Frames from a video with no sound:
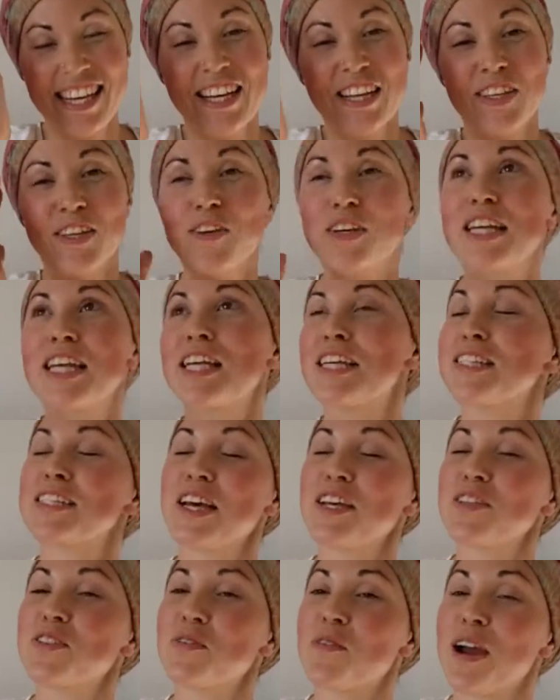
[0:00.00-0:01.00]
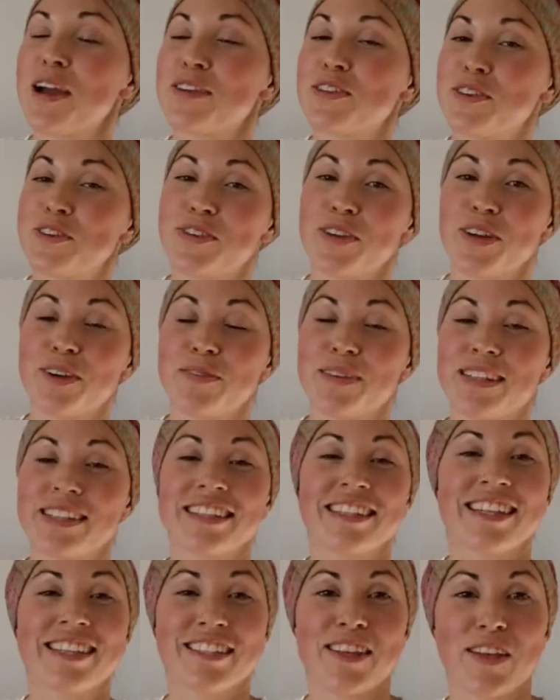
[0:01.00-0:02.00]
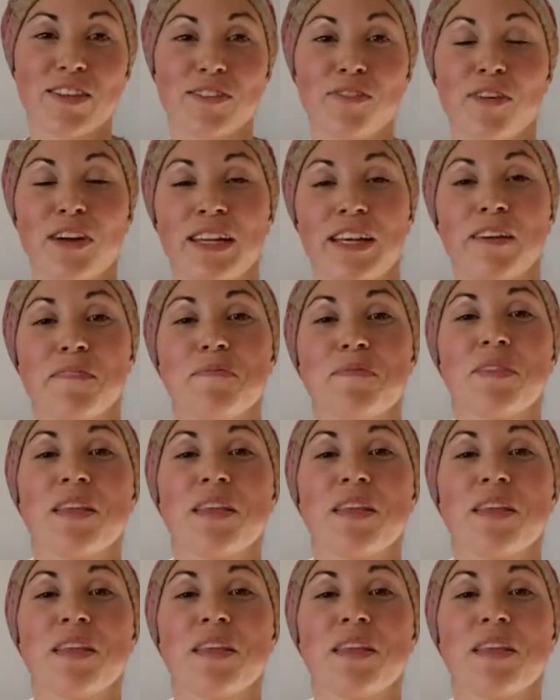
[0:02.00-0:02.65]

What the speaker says: You can accessorize your turban. Sounds funny.